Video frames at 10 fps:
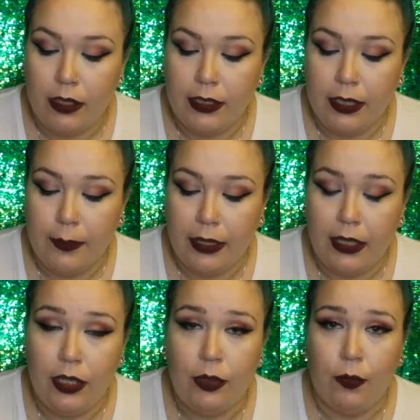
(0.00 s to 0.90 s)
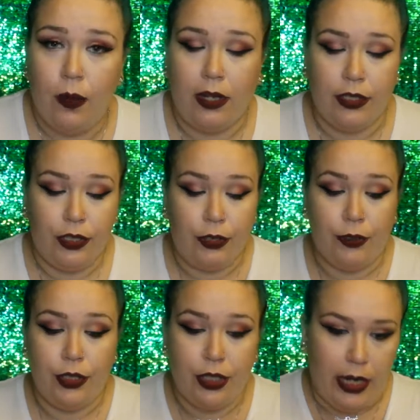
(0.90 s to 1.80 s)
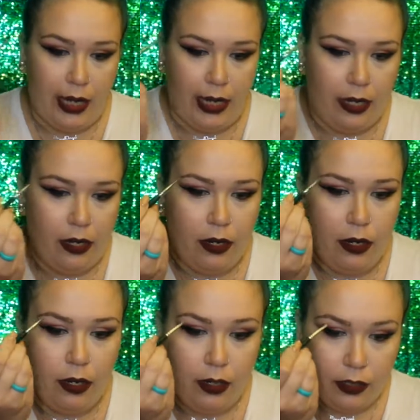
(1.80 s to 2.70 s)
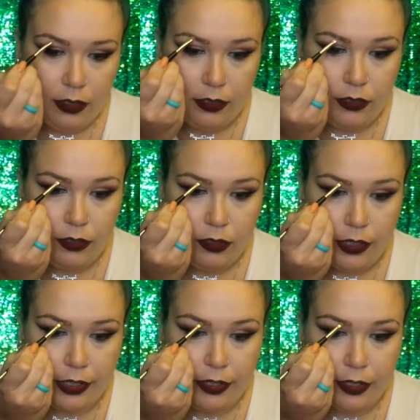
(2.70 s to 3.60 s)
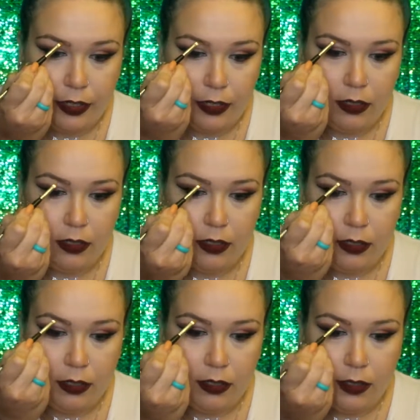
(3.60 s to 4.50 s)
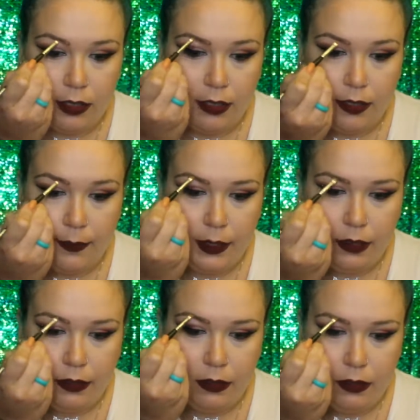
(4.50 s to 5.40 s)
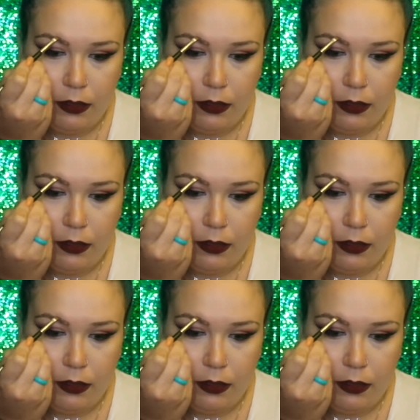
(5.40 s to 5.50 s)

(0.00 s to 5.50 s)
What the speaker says: Typically you want to shade darker in the middle.